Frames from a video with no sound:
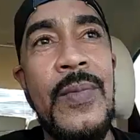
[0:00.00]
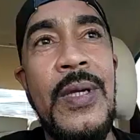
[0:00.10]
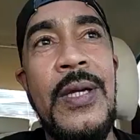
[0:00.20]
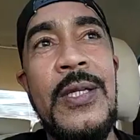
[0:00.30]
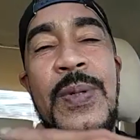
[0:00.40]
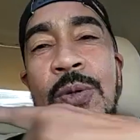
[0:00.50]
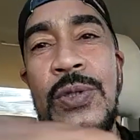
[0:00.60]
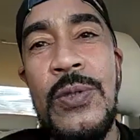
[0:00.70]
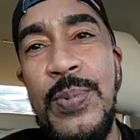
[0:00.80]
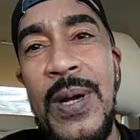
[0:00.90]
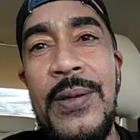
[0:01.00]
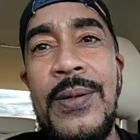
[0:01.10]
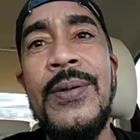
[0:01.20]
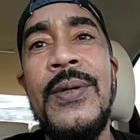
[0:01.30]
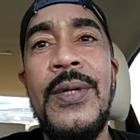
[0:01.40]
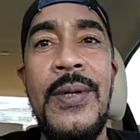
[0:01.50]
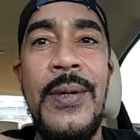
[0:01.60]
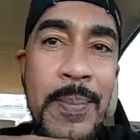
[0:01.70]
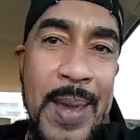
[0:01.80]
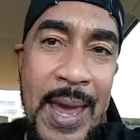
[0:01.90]
his producer's brother,
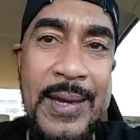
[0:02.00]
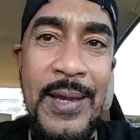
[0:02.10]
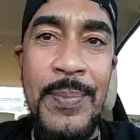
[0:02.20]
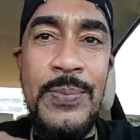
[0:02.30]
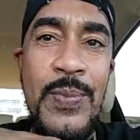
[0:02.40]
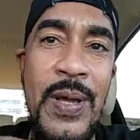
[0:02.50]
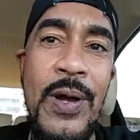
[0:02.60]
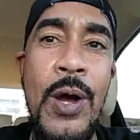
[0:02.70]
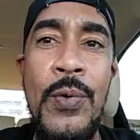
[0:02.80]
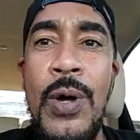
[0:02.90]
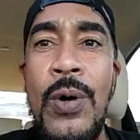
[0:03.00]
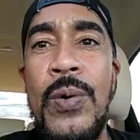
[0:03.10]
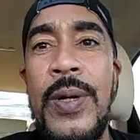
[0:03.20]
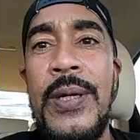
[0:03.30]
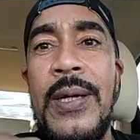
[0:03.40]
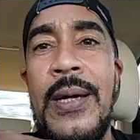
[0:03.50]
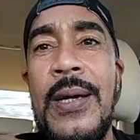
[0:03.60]
Madlib, and his brother Ono, and